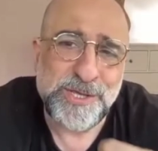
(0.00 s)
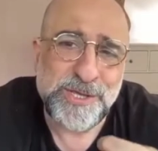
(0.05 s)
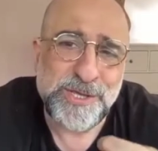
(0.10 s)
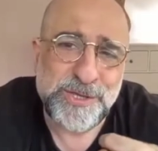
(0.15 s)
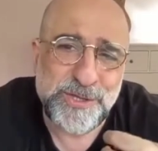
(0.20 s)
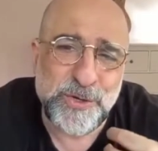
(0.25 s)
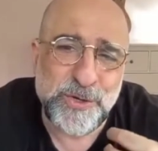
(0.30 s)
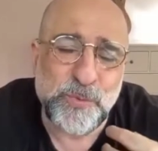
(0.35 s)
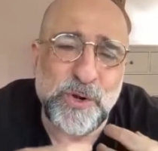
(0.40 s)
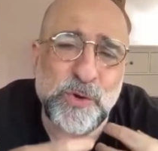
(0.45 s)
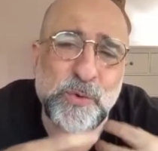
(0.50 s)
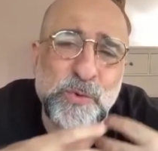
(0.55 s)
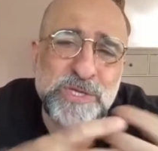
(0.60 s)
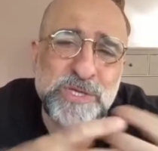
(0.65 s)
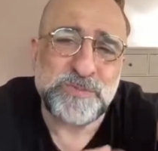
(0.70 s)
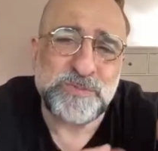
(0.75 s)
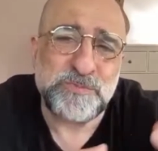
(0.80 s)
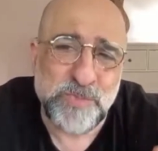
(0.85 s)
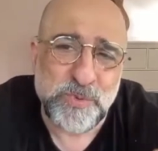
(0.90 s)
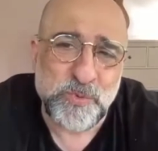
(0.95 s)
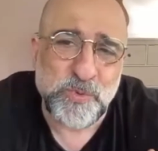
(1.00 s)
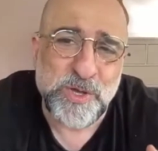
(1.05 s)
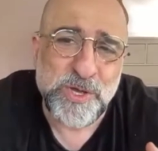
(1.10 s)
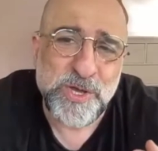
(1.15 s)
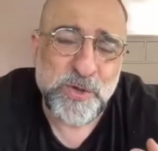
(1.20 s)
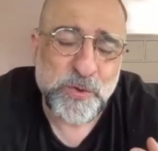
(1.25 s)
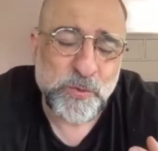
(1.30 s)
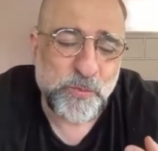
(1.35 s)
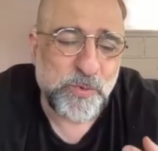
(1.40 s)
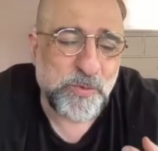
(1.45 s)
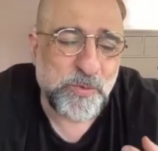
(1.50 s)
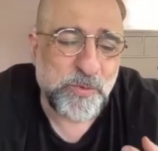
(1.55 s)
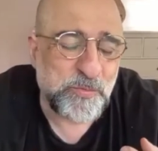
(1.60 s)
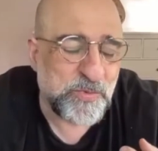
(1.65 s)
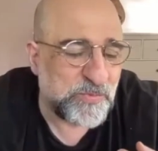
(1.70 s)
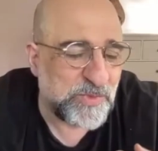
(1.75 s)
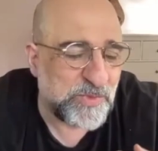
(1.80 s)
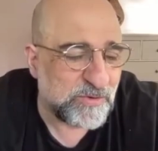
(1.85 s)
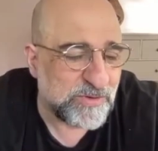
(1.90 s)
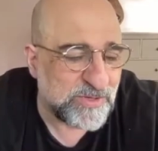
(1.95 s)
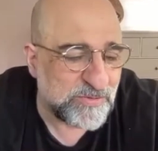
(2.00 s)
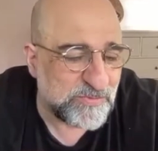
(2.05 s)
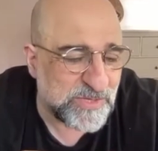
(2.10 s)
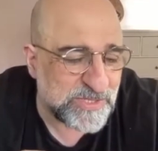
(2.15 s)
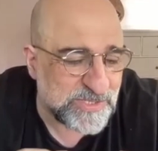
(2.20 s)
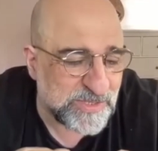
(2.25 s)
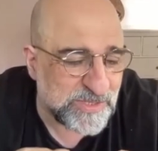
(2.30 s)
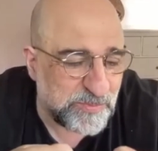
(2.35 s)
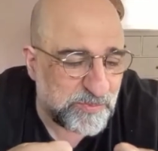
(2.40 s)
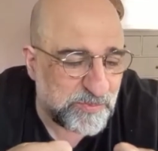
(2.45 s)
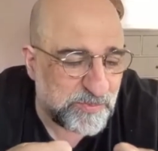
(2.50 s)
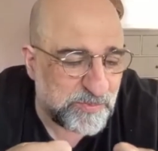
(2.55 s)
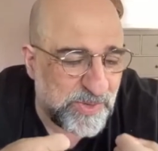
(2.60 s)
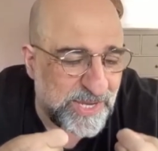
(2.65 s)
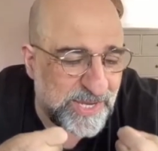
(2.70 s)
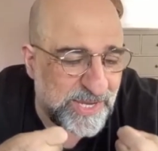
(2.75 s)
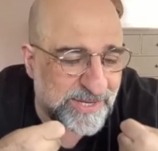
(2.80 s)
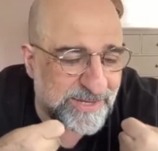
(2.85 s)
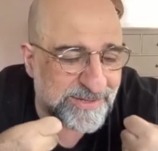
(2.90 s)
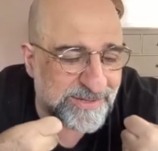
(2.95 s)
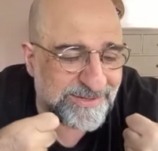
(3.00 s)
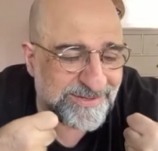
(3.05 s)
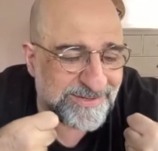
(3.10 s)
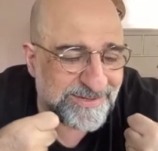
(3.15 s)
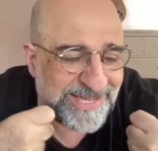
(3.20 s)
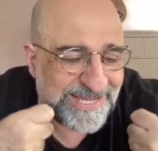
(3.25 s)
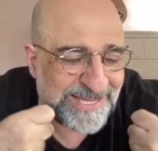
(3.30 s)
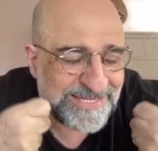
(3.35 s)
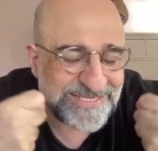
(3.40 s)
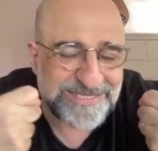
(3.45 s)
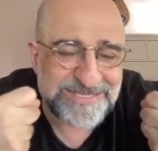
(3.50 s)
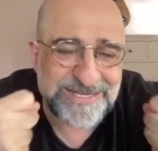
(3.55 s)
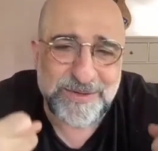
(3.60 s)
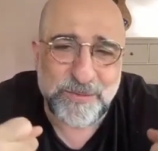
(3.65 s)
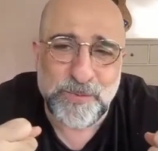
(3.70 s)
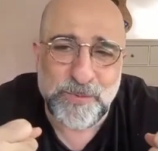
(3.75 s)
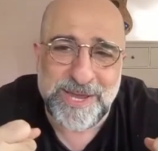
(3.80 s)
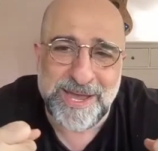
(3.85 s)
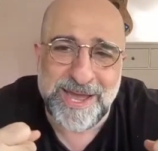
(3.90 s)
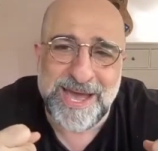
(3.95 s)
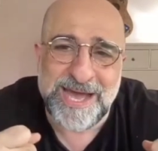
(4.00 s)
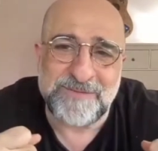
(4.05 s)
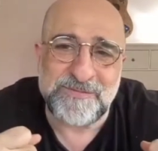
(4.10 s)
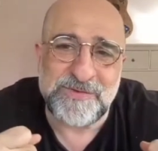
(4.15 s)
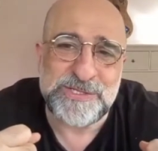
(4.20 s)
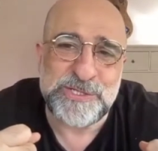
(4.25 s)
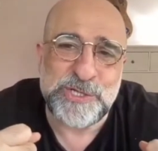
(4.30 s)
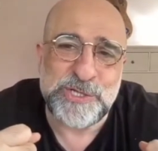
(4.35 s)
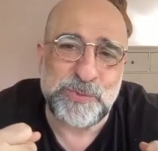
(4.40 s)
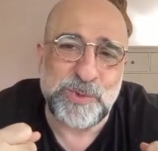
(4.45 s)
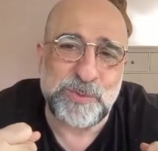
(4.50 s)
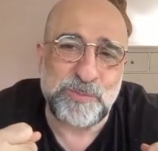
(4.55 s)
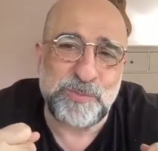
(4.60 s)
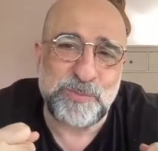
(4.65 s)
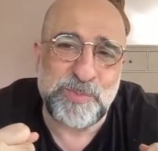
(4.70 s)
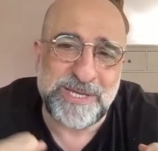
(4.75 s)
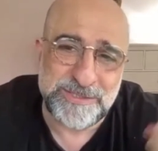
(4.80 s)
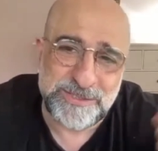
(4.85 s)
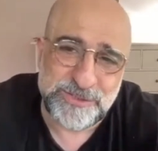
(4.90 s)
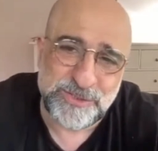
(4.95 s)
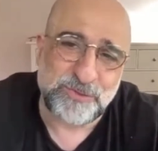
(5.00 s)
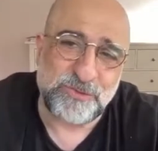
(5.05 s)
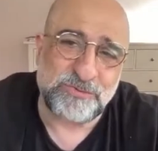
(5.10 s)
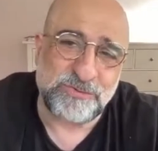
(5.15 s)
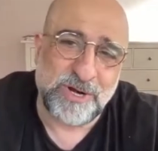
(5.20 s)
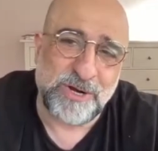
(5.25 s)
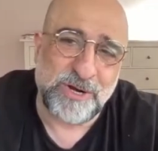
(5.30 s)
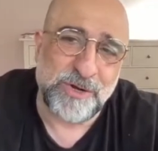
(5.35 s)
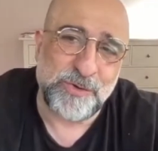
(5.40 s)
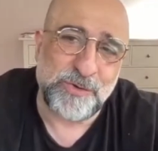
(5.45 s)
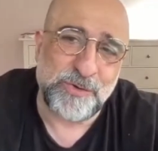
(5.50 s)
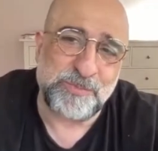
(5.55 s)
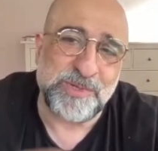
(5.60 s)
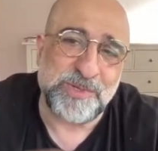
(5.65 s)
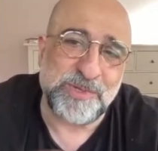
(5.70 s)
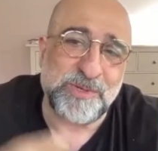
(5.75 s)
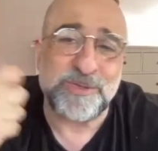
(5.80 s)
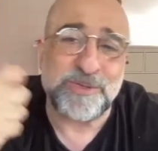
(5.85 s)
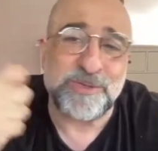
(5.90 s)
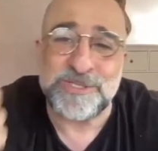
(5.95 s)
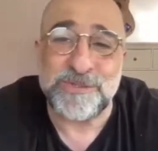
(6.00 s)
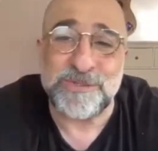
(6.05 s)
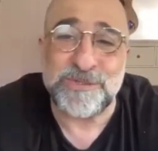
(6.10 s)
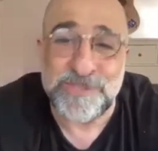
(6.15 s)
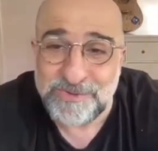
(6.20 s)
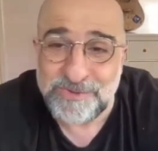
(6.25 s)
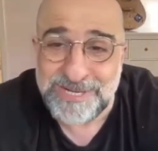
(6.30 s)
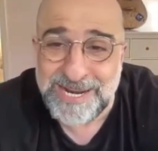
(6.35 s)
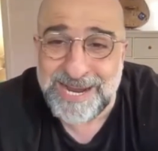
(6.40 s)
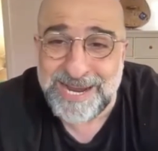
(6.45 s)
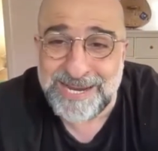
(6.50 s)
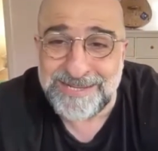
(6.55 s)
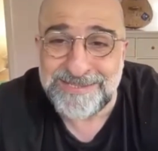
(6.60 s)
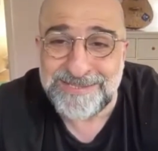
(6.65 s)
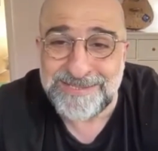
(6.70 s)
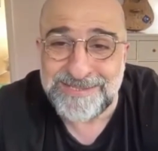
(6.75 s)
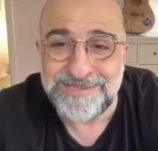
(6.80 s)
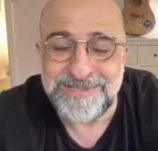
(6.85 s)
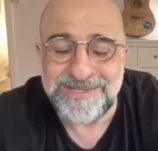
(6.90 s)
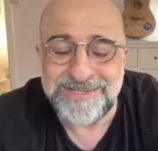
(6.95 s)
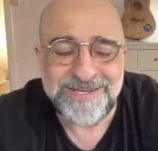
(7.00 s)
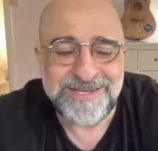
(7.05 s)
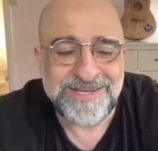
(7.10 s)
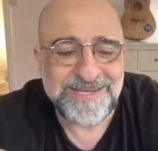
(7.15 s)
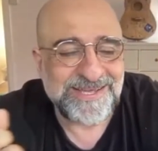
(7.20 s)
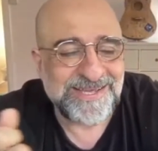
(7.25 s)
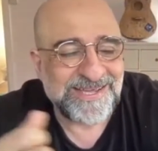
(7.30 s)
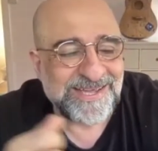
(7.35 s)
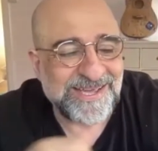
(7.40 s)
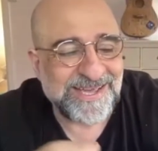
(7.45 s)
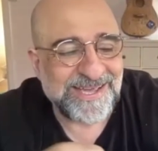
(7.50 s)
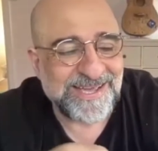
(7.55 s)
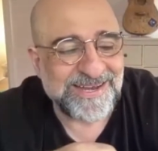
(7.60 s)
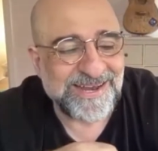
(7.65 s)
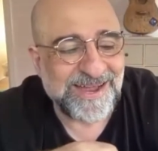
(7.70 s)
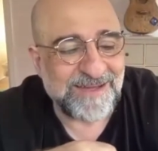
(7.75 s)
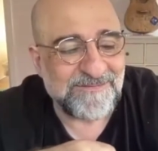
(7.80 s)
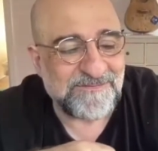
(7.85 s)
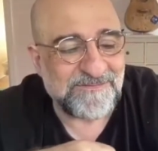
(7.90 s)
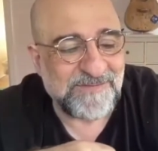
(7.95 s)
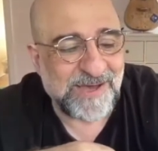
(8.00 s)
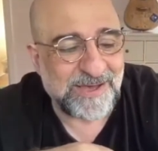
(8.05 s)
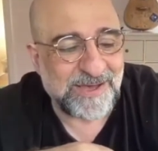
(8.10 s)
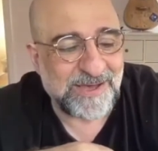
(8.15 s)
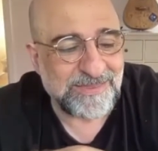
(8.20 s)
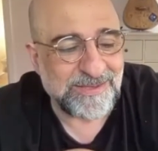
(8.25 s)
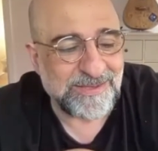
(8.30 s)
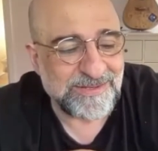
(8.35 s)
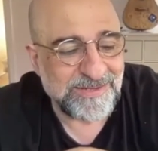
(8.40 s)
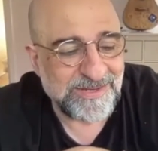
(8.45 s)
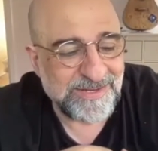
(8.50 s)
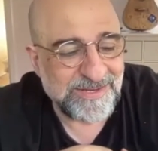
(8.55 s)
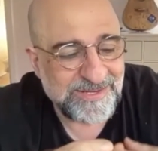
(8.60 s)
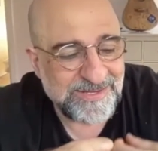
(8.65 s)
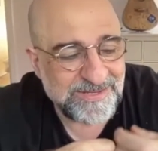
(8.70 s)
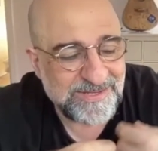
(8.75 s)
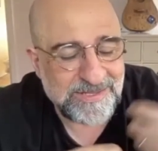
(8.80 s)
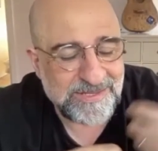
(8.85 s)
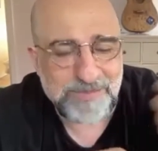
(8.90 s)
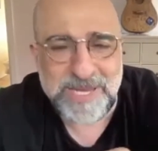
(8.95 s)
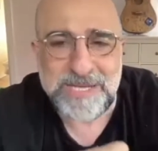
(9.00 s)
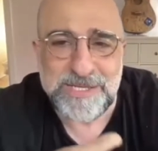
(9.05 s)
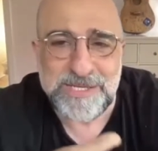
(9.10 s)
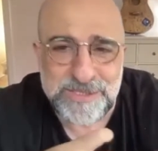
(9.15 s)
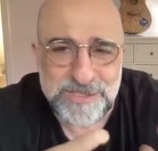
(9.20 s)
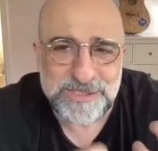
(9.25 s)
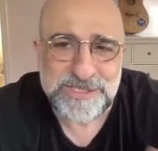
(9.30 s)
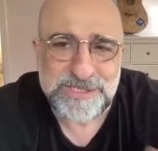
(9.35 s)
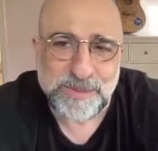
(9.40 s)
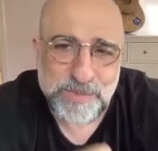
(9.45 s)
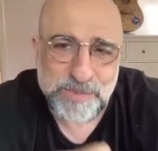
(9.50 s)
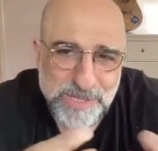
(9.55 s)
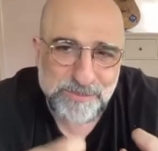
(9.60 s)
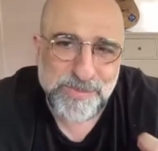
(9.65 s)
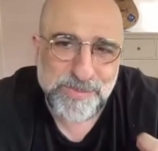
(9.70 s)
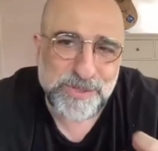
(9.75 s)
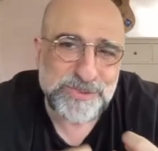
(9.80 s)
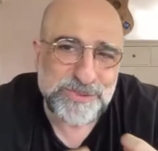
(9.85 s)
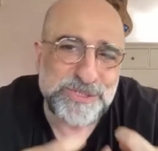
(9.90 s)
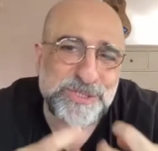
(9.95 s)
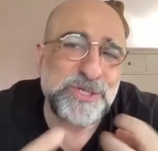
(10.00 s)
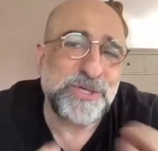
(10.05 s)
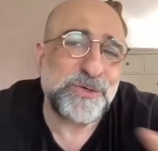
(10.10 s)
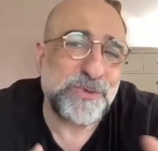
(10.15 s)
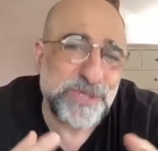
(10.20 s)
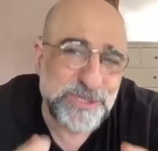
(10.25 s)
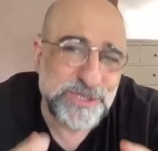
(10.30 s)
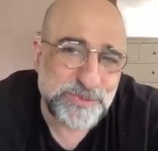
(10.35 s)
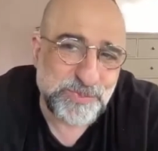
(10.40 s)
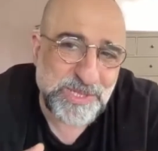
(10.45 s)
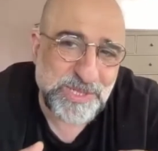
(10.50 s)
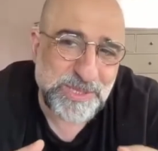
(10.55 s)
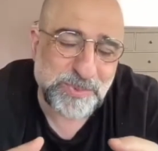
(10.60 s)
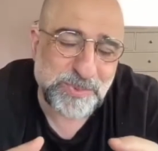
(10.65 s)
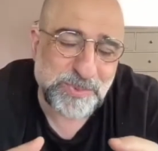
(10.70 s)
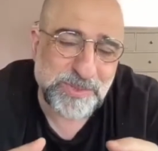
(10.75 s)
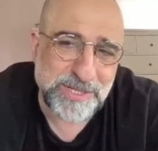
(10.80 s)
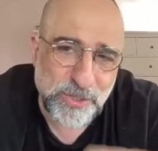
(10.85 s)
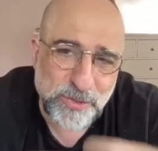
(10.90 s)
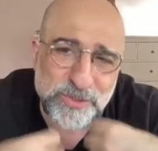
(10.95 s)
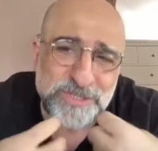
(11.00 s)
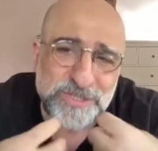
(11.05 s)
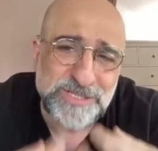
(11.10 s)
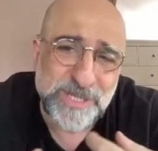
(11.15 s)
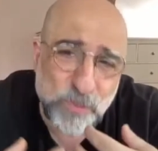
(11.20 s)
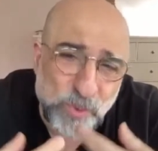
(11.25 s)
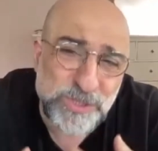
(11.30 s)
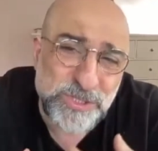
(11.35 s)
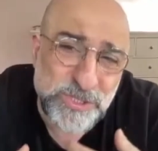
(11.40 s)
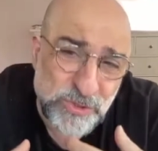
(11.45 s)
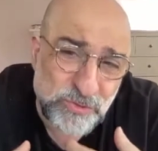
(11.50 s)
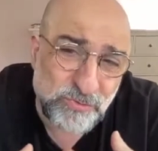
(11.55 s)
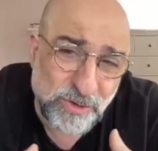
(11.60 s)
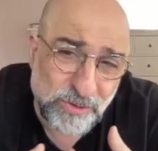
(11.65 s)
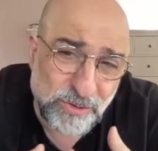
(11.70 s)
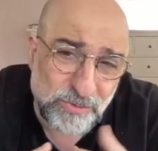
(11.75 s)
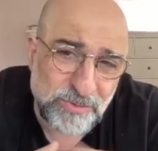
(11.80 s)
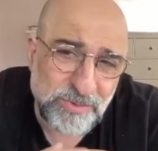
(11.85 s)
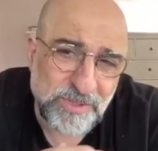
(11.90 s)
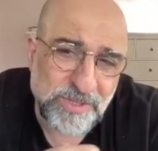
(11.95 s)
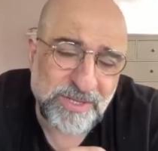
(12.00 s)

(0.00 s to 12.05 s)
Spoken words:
we're always there's a big instinct we have as human beings to grow, but also to relax. And I find that comedians are some of the most curious people I know, because they want to grow.